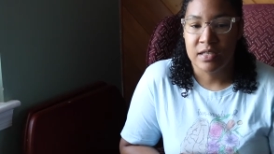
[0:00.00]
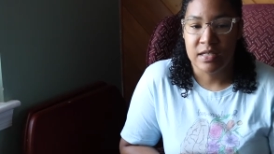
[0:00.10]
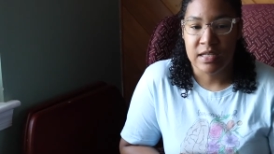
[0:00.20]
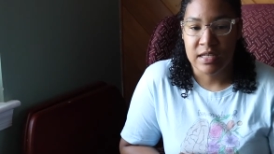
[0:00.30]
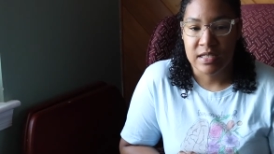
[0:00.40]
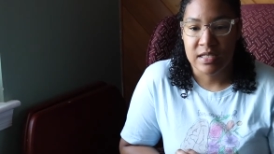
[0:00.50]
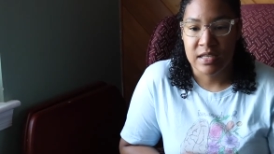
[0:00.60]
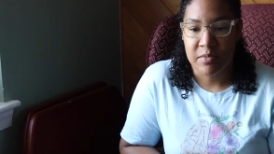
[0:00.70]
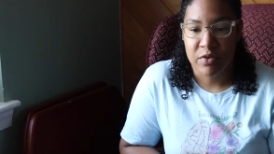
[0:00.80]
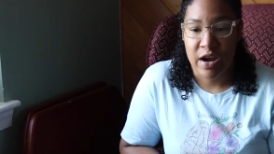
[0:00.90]

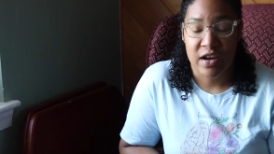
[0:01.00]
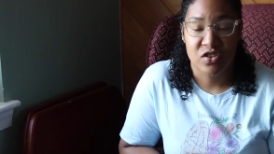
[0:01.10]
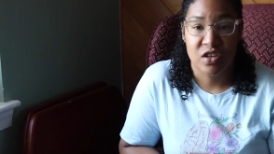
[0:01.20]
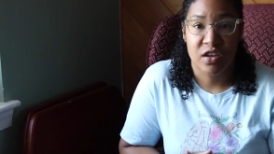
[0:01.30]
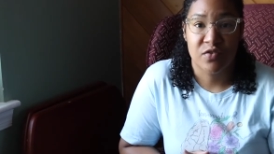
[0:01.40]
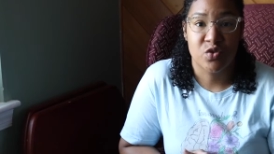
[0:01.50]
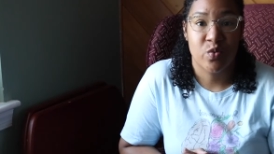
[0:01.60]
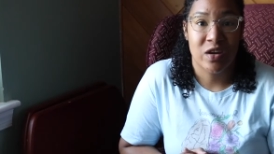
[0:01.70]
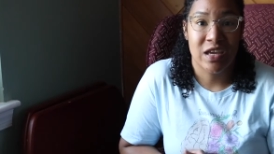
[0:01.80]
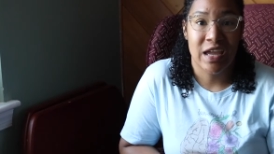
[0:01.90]
December actually of
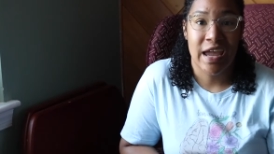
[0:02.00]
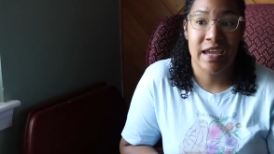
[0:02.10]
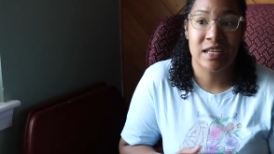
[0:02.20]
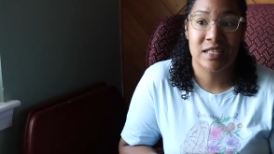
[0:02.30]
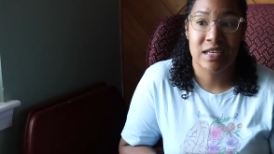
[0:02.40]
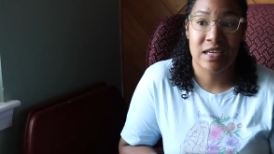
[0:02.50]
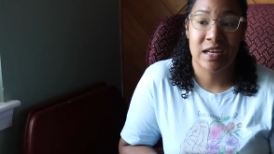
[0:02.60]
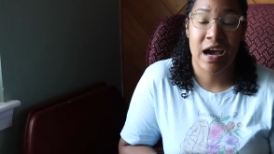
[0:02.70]
2018,